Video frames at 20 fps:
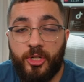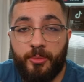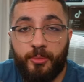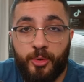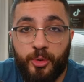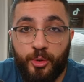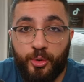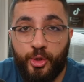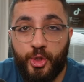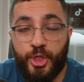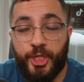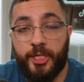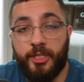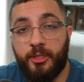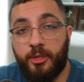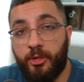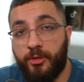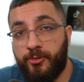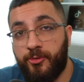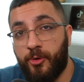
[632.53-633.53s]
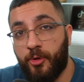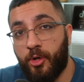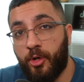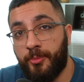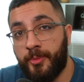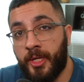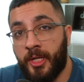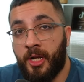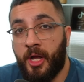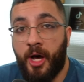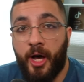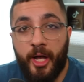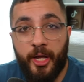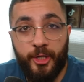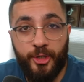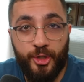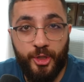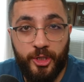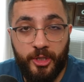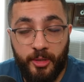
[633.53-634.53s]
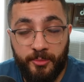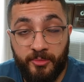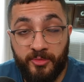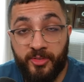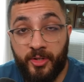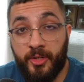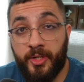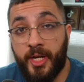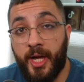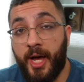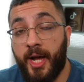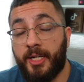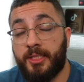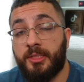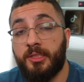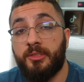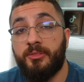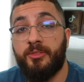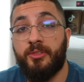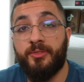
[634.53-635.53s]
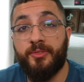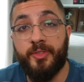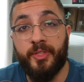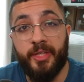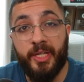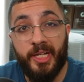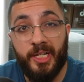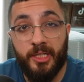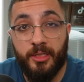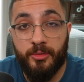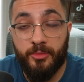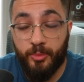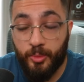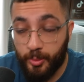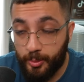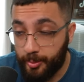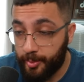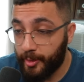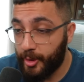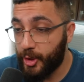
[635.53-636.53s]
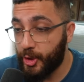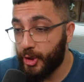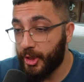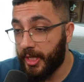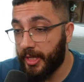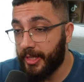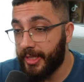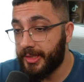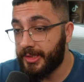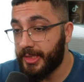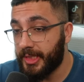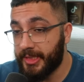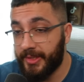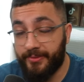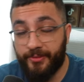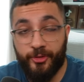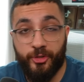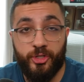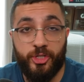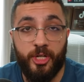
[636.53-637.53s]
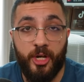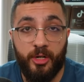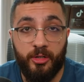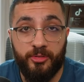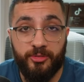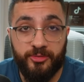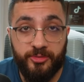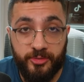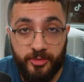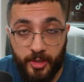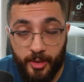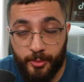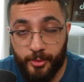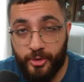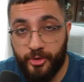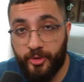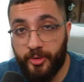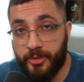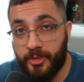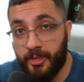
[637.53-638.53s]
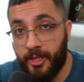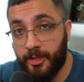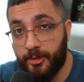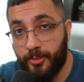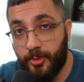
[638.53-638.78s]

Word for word: cool shit go follow me on ig i'm very active over there we'll appreciate it take care of yourself i will see you at the next one